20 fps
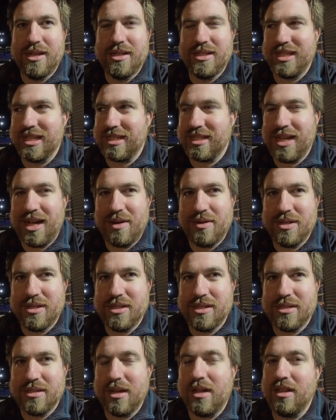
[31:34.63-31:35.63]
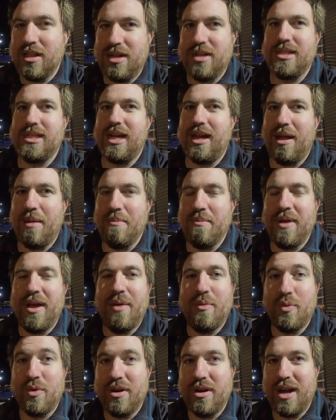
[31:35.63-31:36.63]
6 hours? A long time.
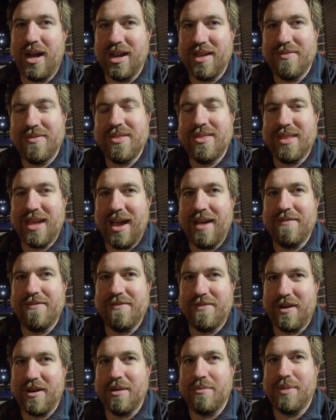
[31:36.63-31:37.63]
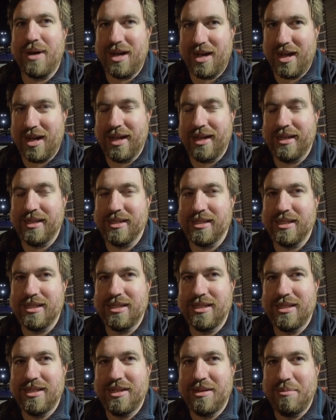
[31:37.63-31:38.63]
And we're not even that far behind
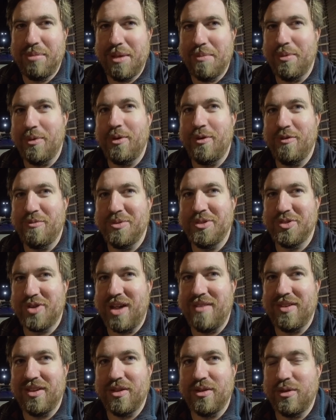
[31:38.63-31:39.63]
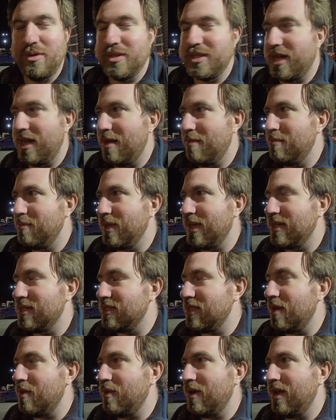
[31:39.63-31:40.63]
people who have been driving the whole time,
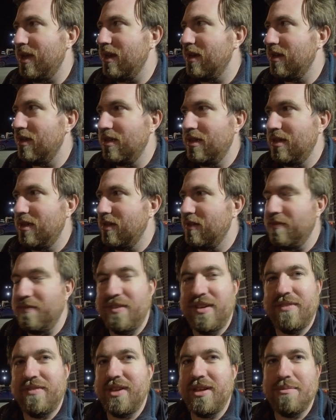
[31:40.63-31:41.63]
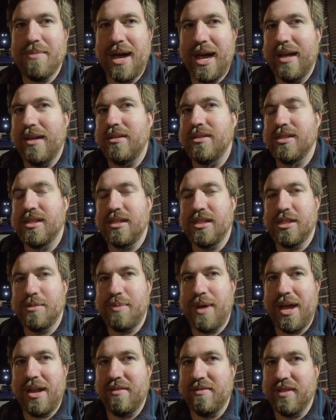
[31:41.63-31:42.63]
because they went 50 miles in the
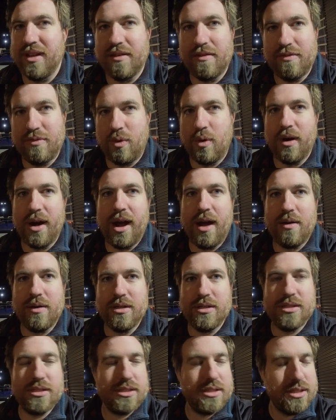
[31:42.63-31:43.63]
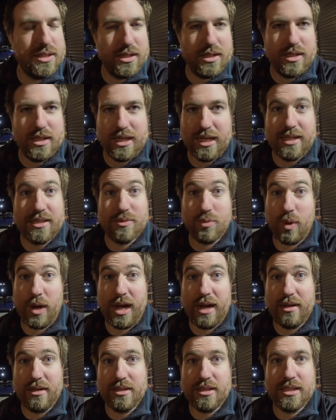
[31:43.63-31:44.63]
span of 4 hours. It's
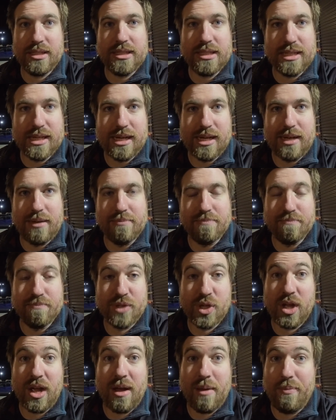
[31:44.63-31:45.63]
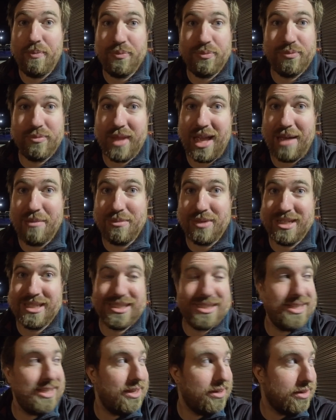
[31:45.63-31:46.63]
wild. So yeah, I'm gonna
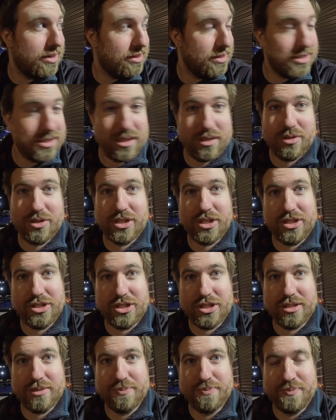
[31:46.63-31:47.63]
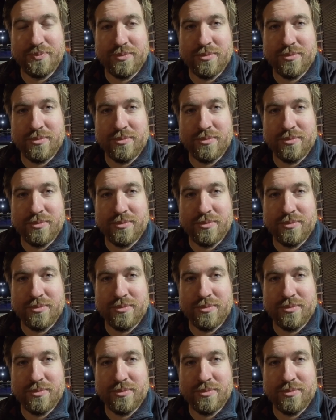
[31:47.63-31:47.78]
sit here on the slow charger,